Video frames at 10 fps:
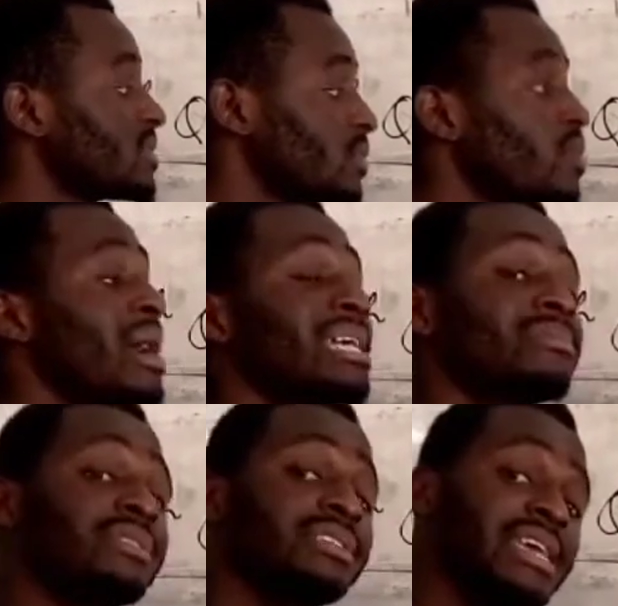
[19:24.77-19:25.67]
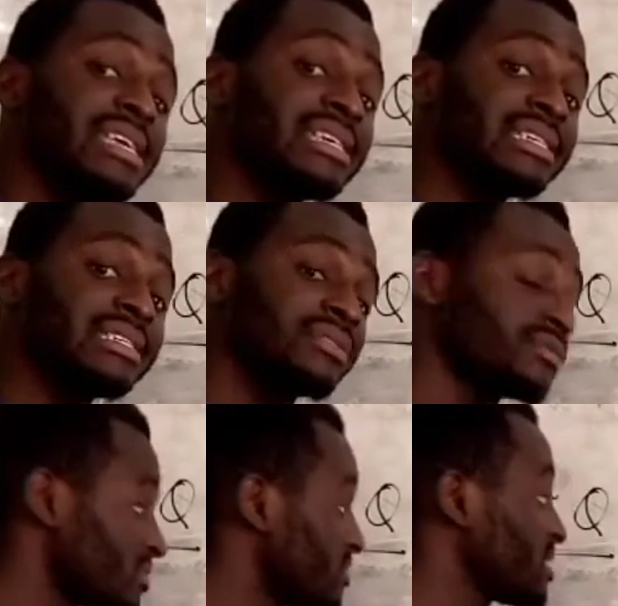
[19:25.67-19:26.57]
what I'm saying is,
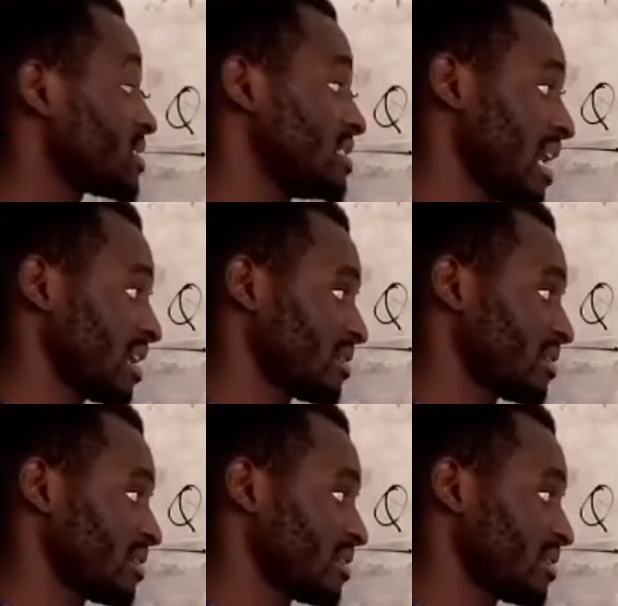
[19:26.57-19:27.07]
from this guy,